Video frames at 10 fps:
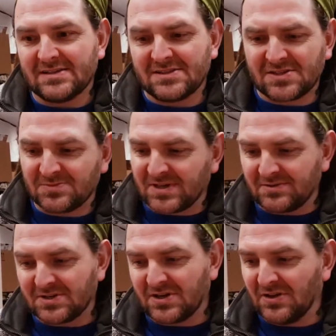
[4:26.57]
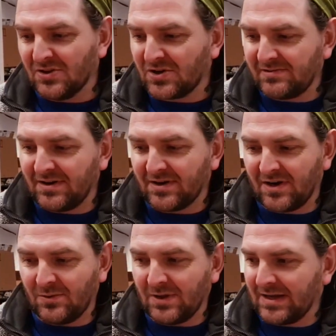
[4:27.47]
And sometimes you can look around and
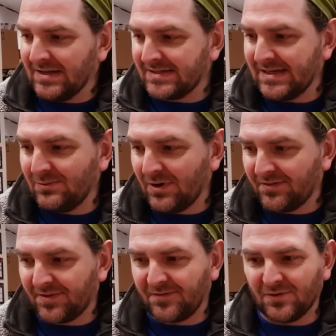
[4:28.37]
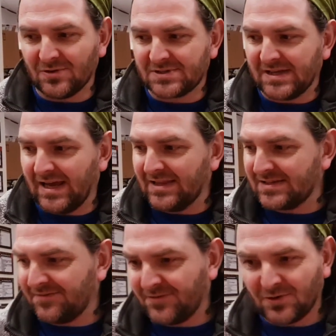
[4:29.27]
go, well, I can see one of the 4s there. There's
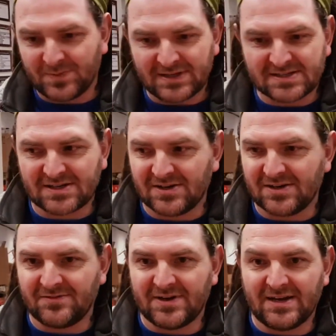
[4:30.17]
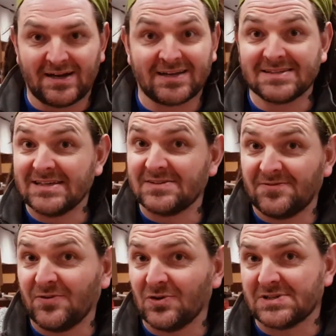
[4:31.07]
a 4 been discarded over here. I can see some
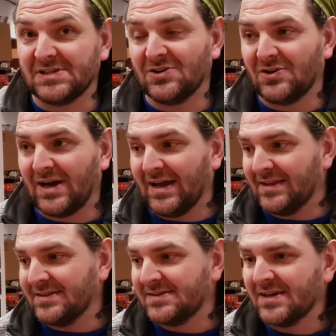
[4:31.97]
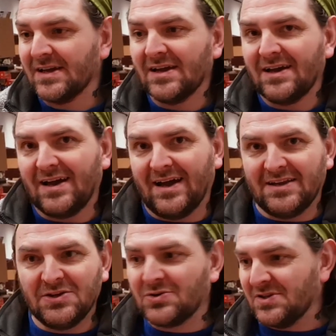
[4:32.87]
4s in your hand.
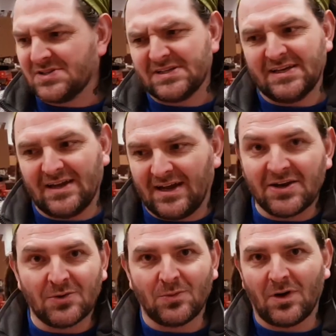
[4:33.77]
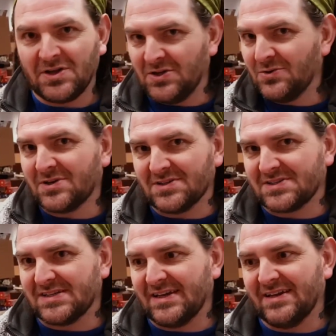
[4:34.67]
And you can see, I know what you can
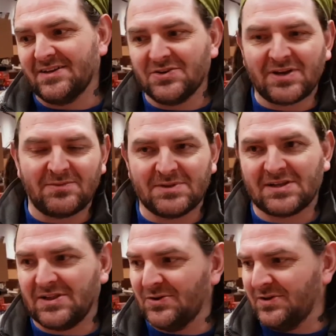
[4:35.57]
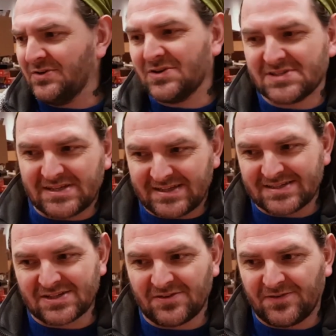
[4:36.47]
see, and you gave me the clue, and you can see
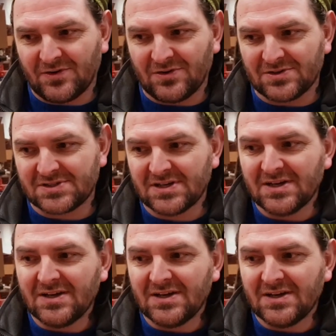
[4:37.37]
these other 4s.